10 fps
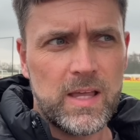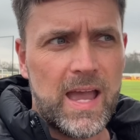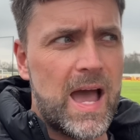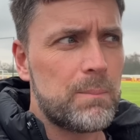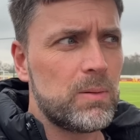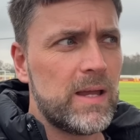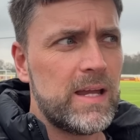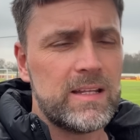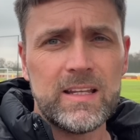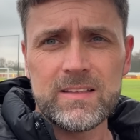They are
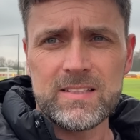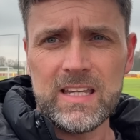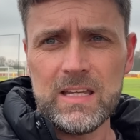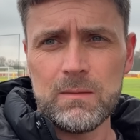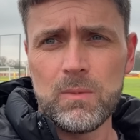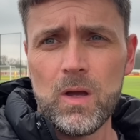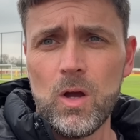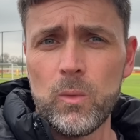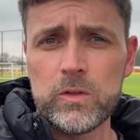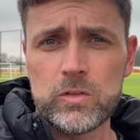playing in a team
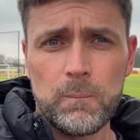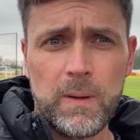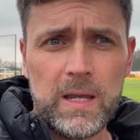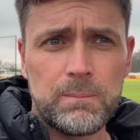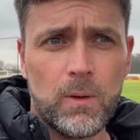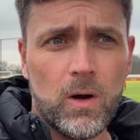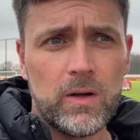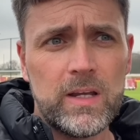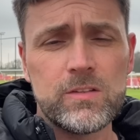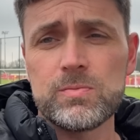which on
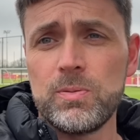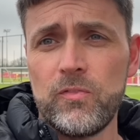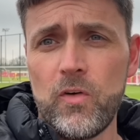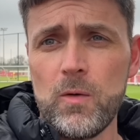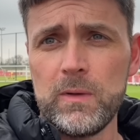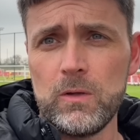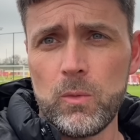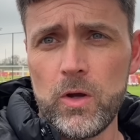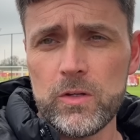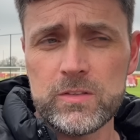paper is performing the
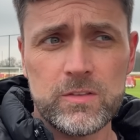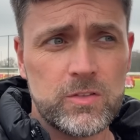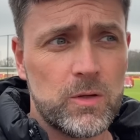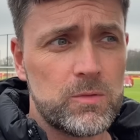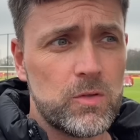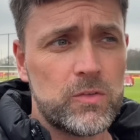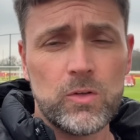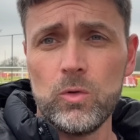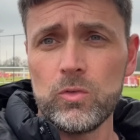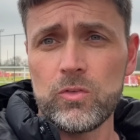worst in terms of
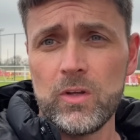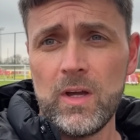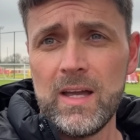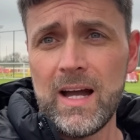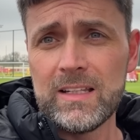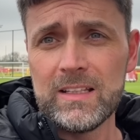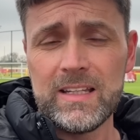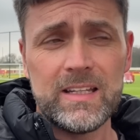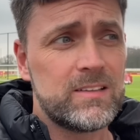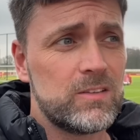results, and the
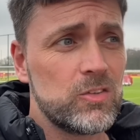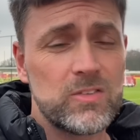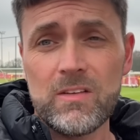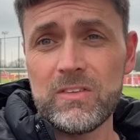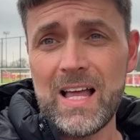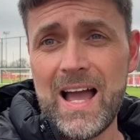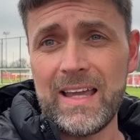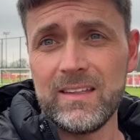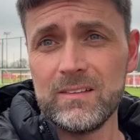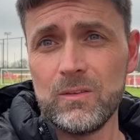league does never
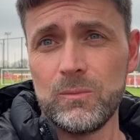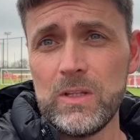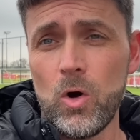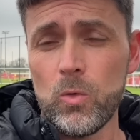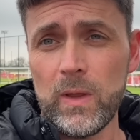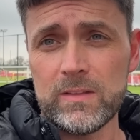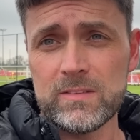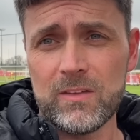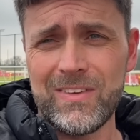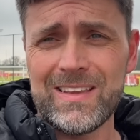lie, and we know
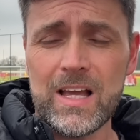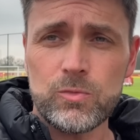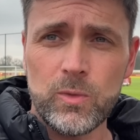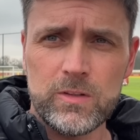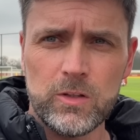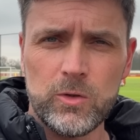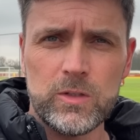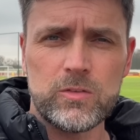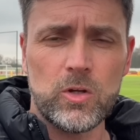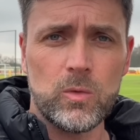this. I think that's what he's
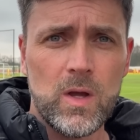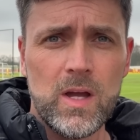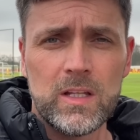alluding to.